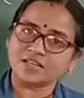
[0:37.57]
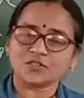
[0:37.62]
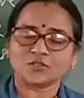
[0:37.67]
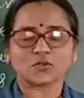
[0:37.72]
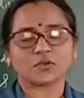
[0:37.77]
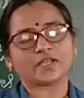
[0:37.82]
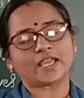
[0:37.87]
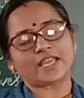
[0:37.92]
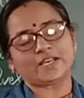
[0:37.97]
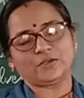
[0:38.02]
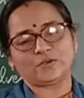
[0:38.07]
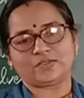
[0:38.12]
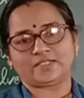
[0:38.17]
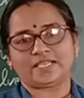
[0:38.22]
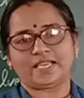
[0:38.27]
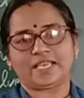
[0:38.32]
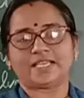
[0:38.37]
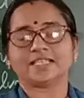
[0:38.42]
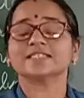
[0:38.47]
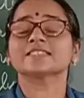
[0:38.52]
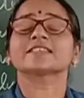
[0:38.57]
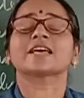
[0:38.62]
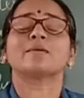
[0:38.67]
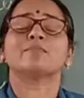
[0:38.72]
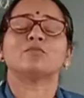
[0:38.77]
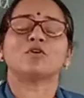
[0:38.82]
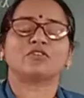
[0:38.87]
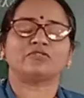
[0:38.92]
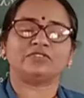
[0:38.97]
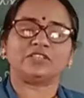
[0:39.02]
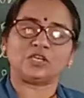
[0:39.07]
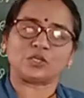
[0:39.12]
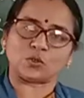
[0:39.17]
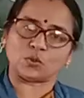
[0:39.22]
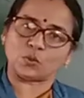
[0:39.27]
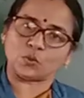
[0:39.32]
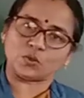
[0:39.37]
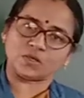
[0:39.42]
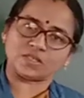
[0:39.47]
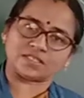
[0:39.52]
So can you say some of the
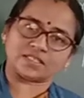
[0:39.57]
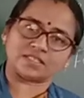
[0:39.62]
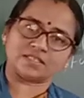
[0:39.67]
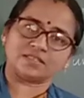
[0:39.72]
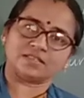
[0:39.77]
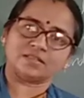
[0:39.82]
rules